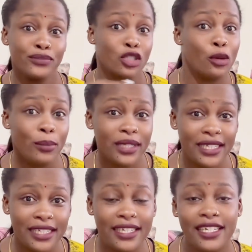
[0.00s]

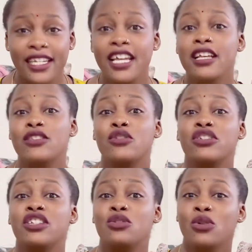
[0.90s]
completely dead. So you
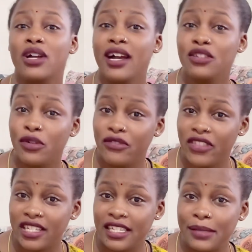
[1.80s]
need to cut off
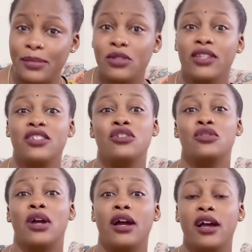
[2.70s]
the tips so that you
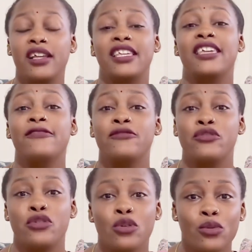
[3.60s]

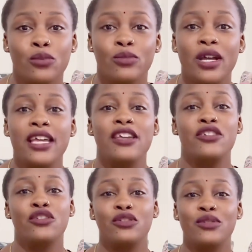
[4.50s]
give room
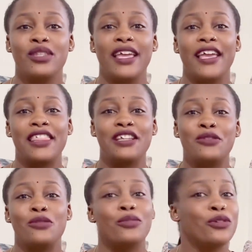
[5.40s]
to the hair that
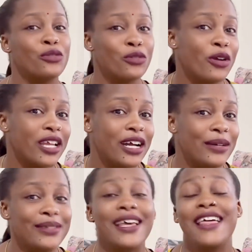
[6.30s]
will be growing
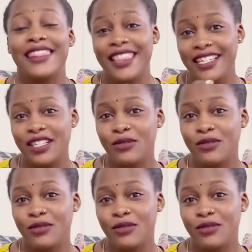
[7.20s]
out. That is